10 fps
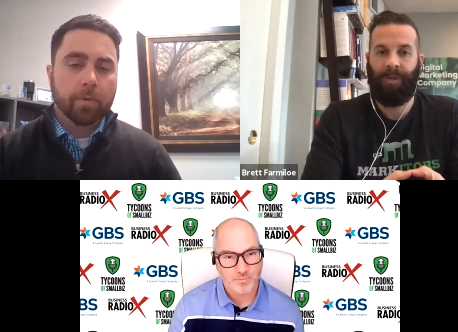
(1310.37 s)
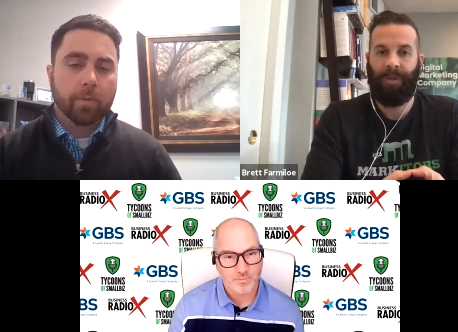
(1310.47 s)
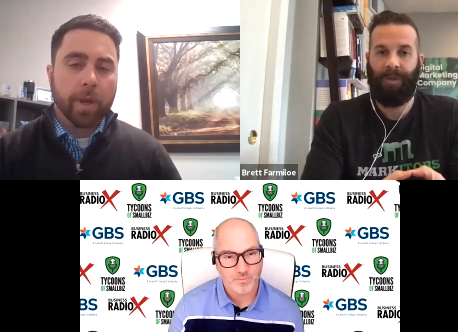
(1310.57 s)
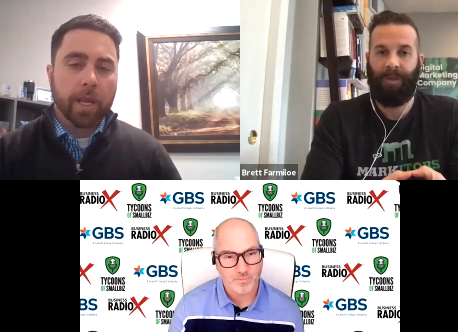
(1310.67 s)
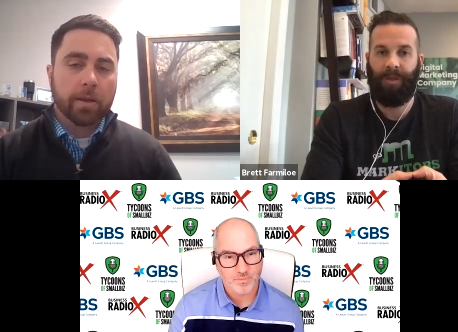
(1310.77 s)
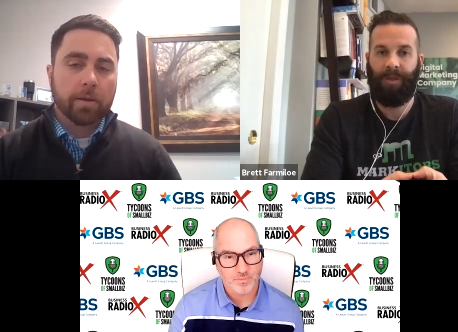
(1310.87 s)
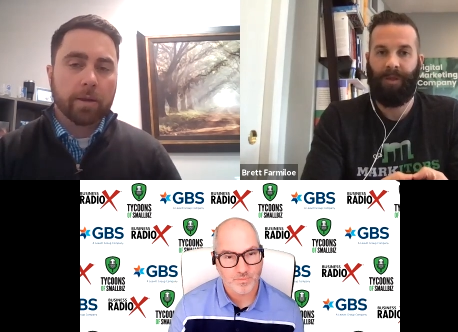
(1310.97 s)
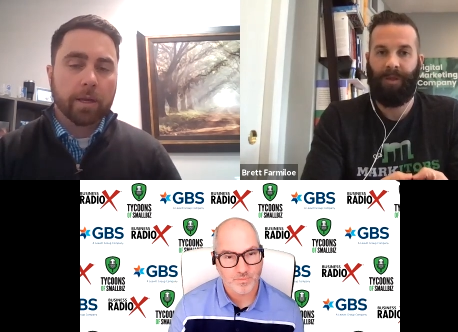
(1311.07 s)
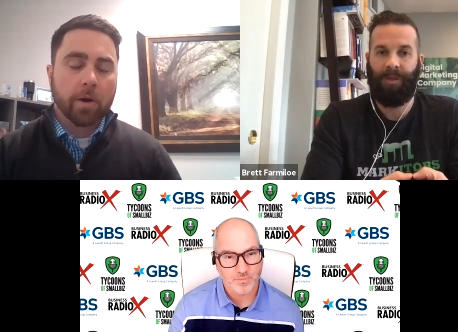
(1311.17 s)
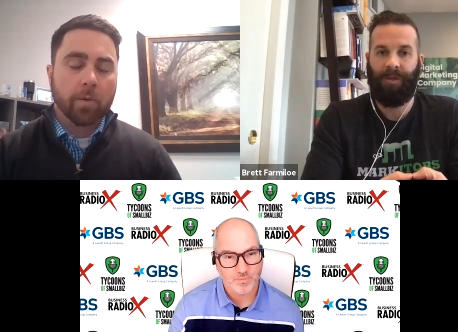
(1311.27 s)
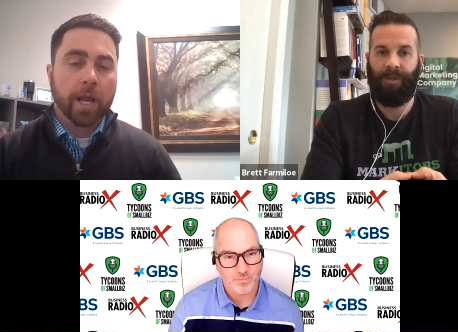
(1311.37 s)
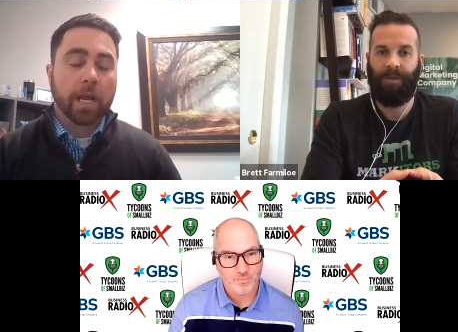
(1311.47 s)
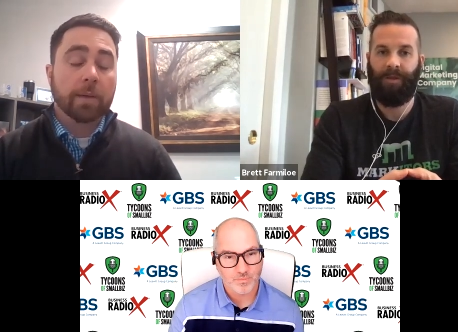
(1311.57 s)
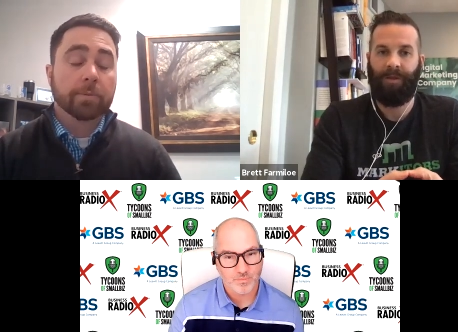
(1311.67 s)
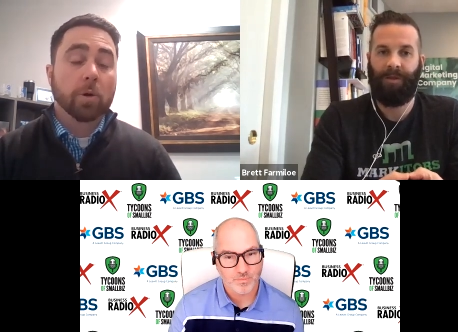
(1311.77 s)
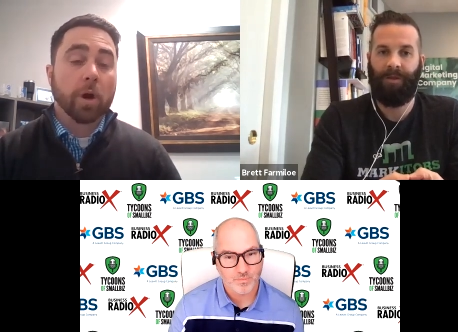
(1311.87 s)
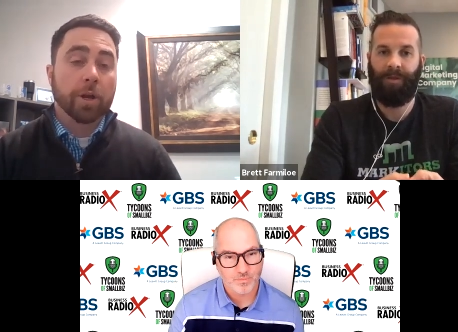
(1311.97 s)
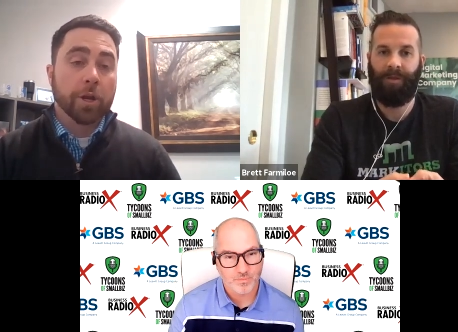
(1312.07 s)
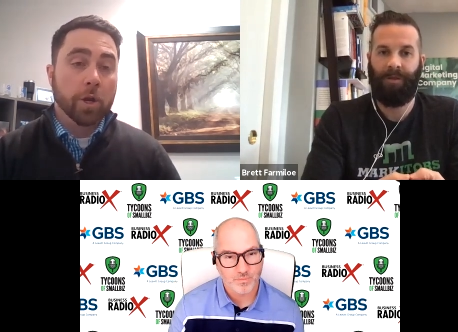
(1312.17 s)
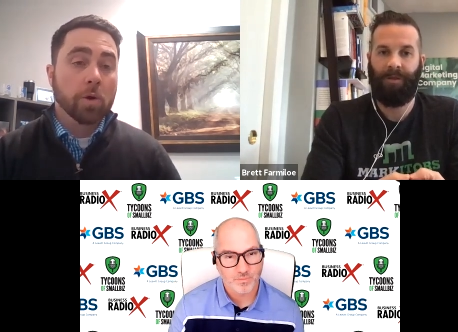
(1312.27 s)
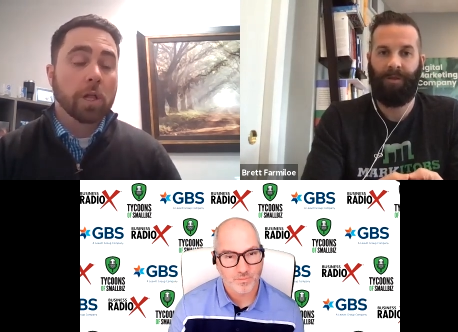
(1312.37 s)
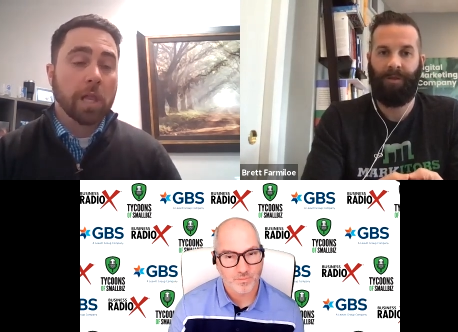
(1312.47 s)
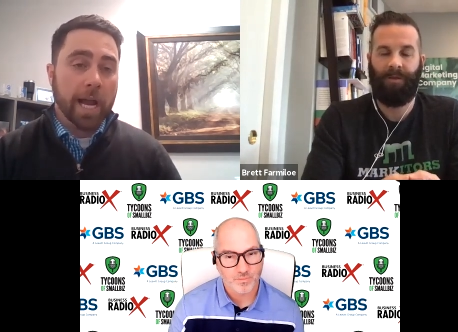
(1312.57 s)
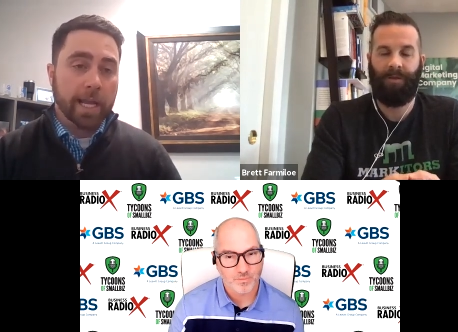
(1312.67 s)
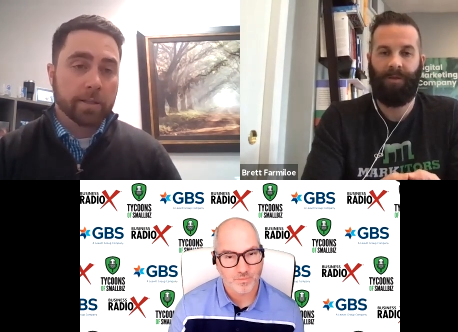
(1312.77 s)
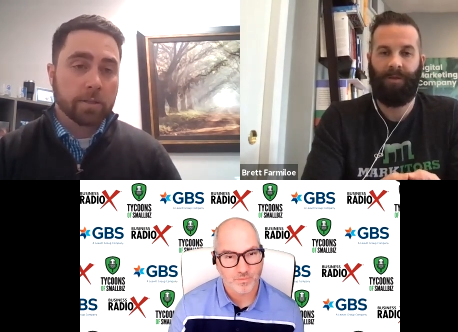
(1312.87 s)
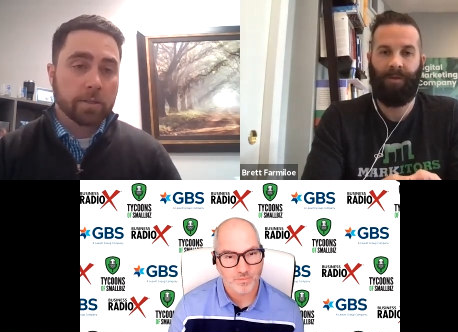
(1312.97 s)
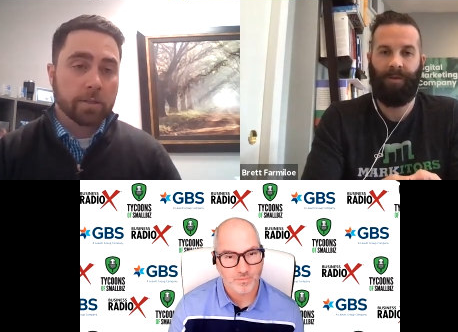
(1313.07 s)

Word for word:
Speaker 1: we, you know, when it comes to our new clients,